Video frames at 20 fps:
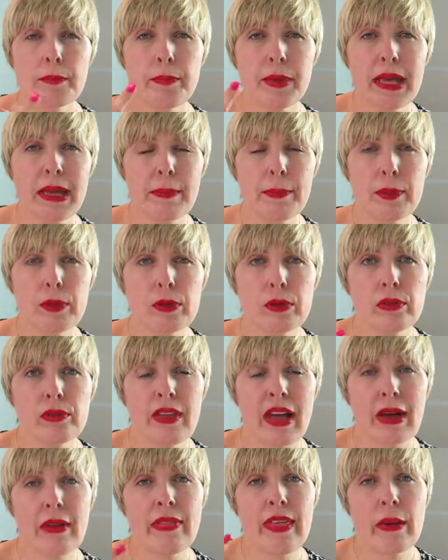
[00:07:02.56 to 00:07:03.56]
People,
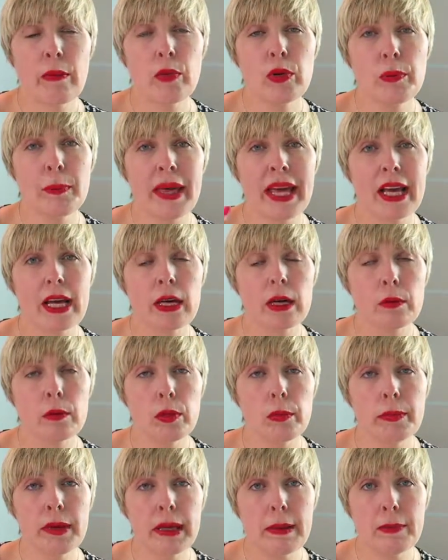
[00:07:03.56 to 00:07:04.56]
that then will pick up
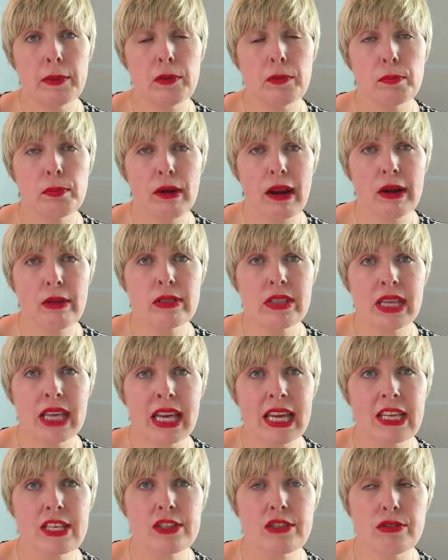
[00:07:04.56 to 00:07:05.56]
what people's browsing
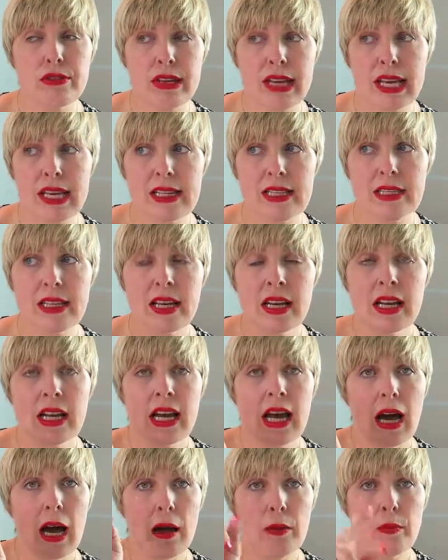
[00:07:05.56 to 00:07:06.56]
history is
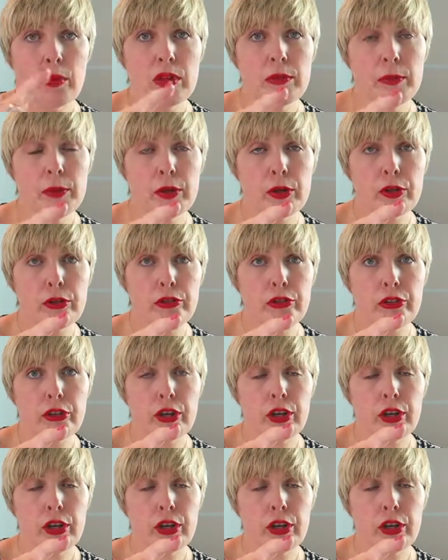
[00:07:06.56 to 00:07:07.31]
and will put